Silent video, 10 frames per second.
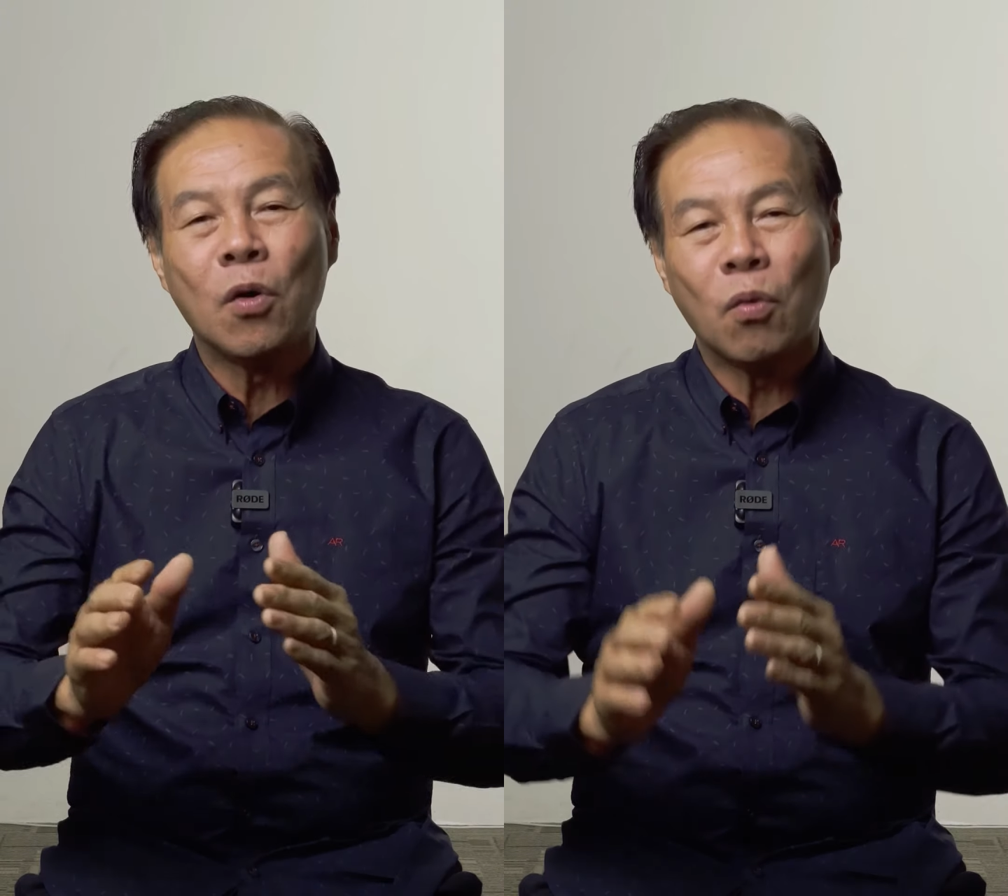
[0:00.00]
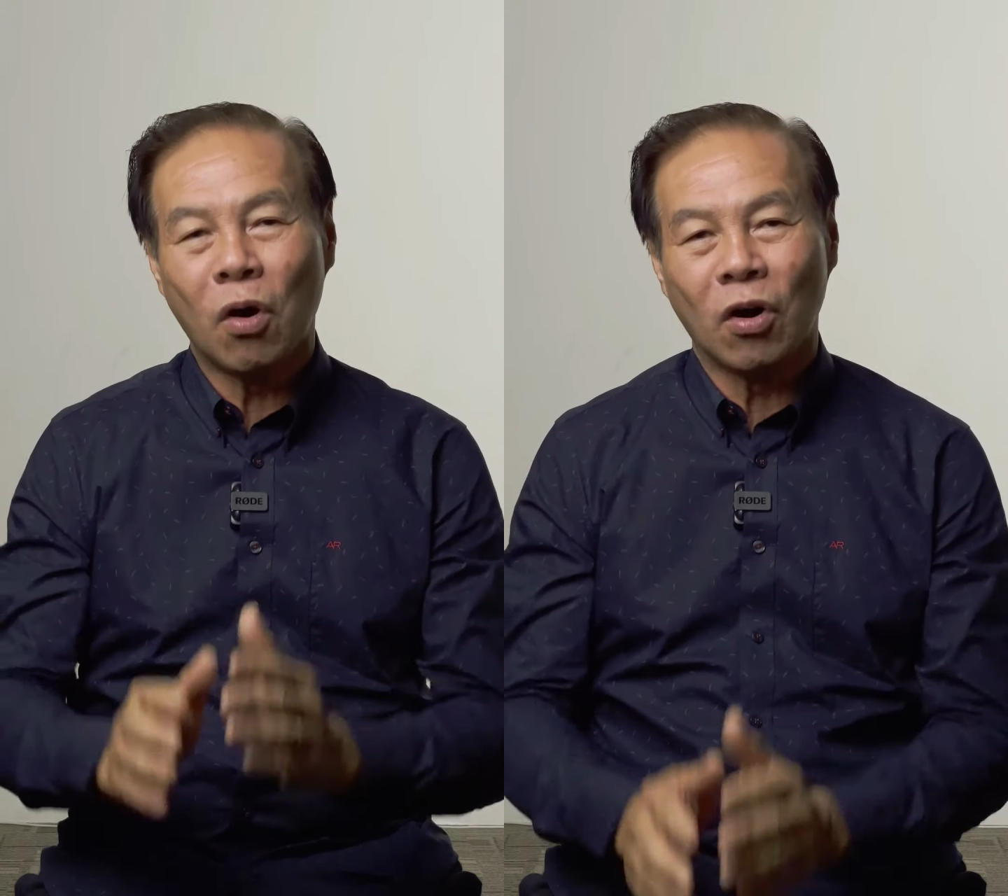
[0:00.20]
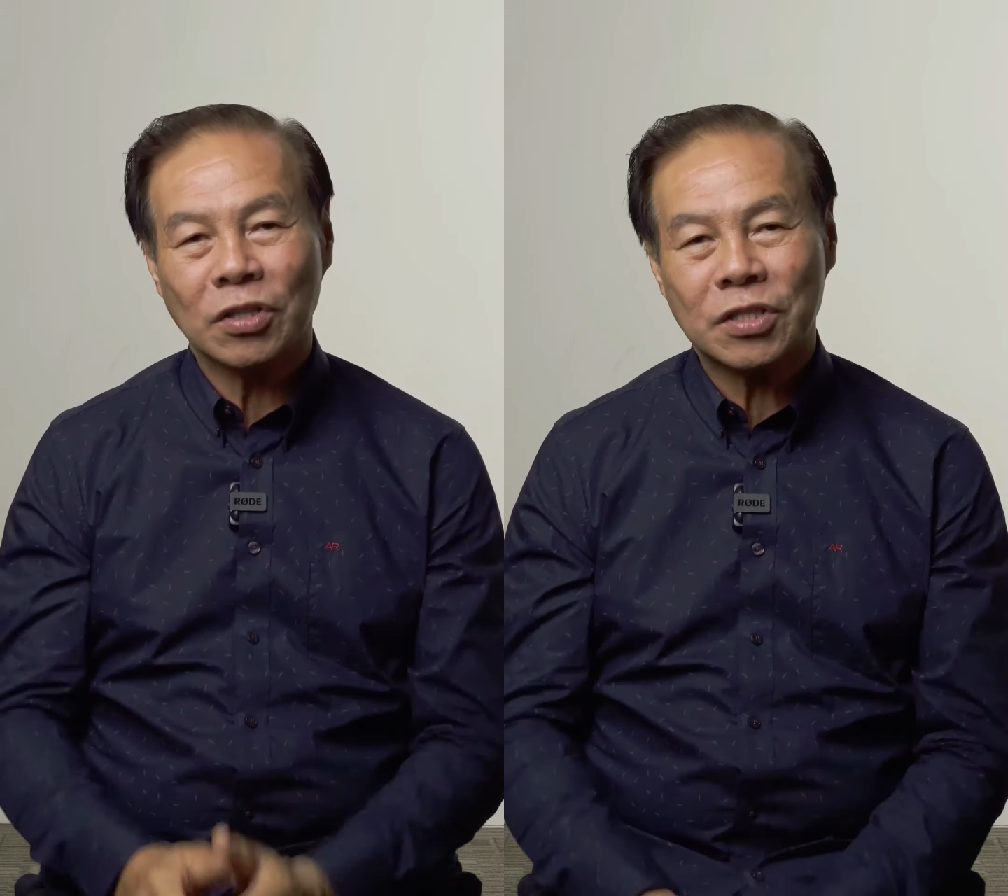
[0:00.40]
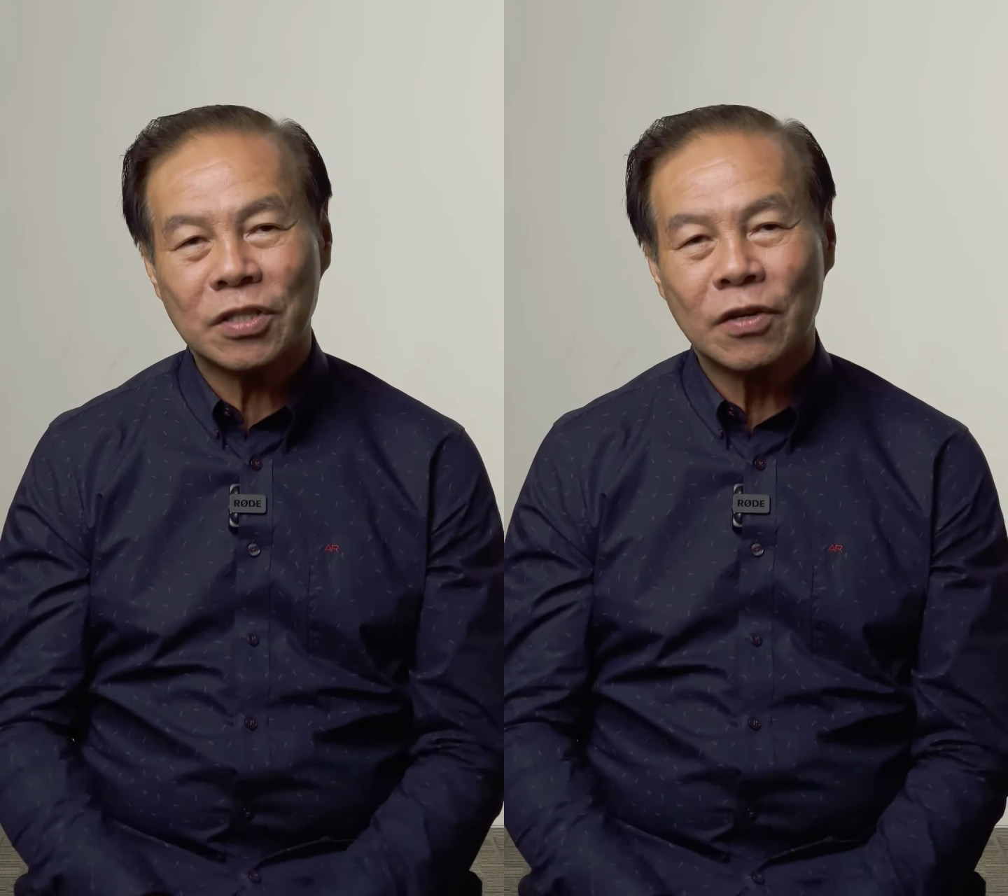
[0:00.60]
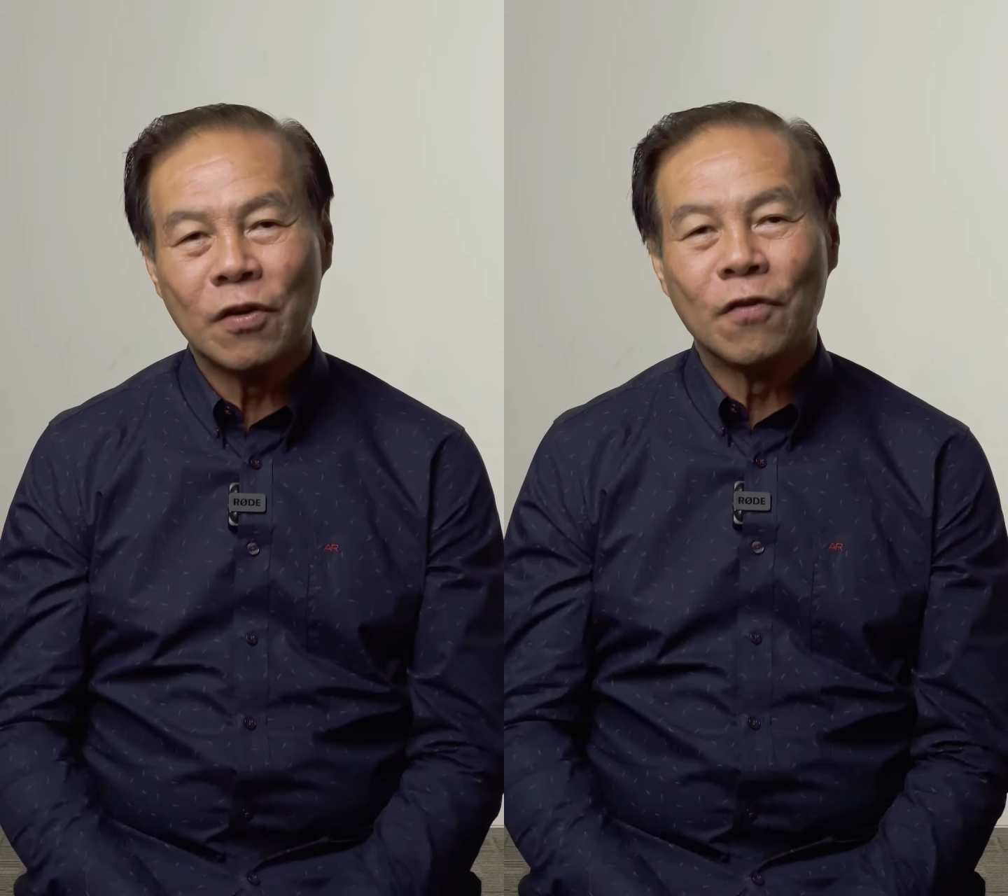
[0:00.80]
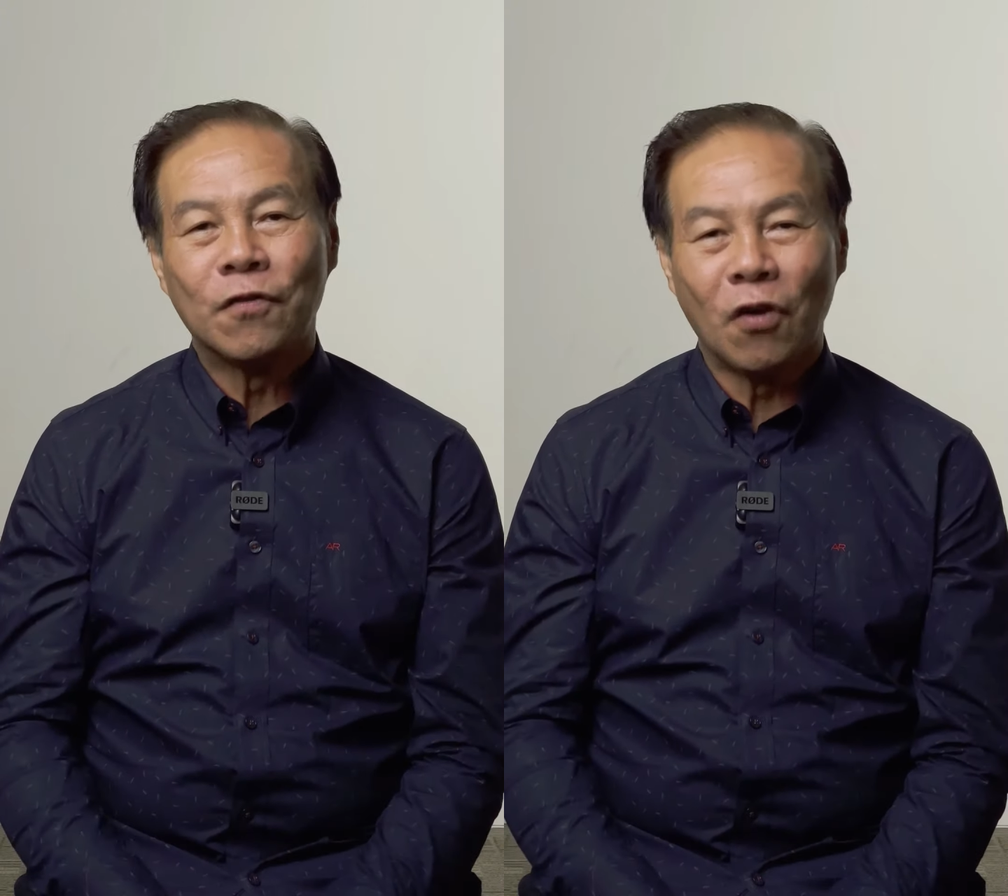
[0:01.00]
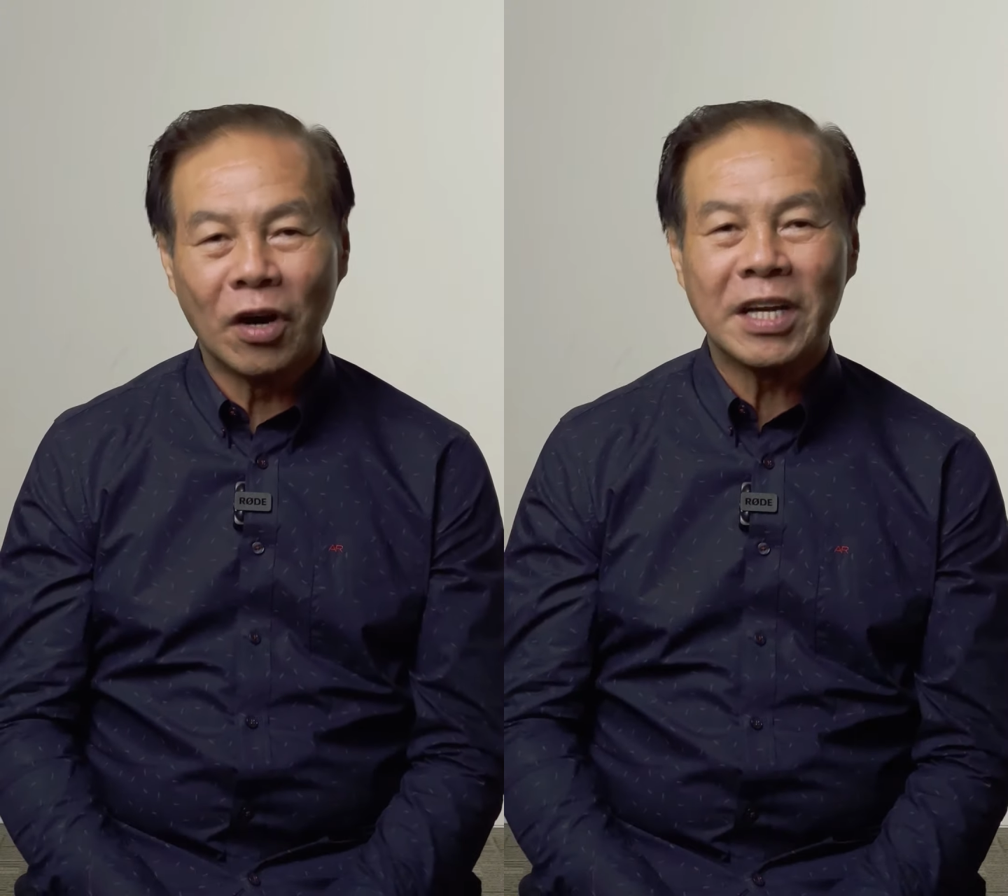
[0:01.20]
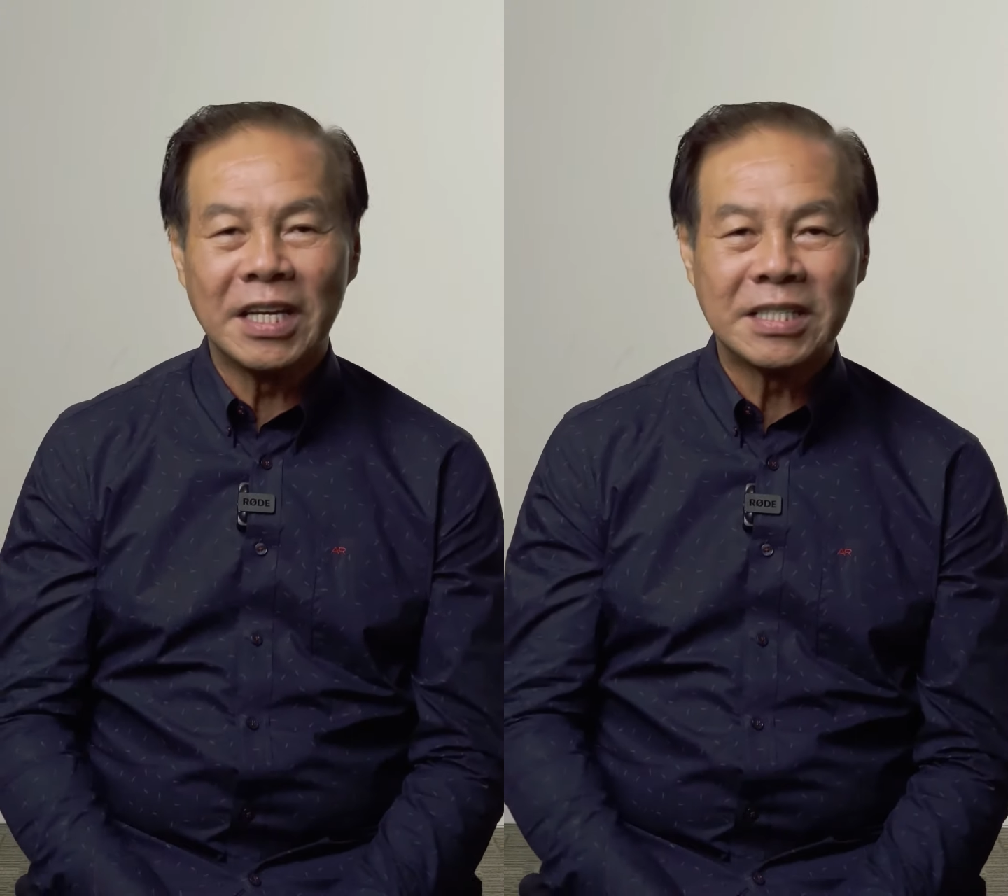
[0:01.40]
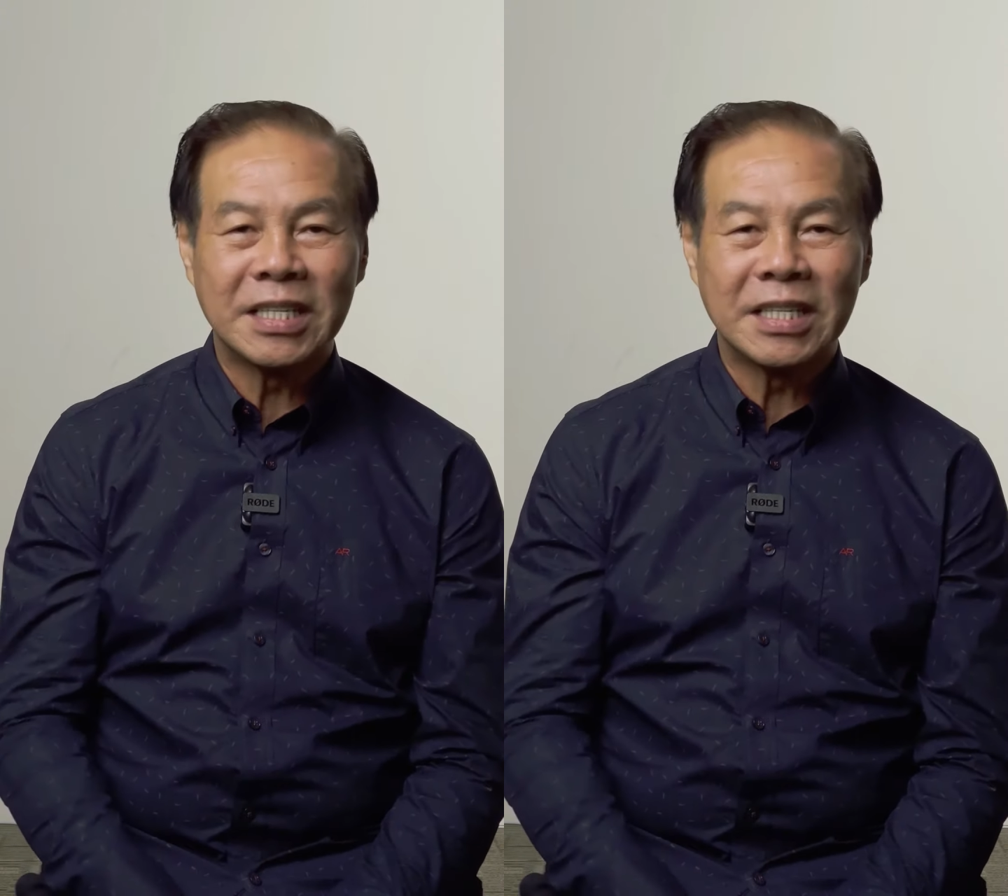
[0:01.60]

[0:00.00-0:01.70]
was for His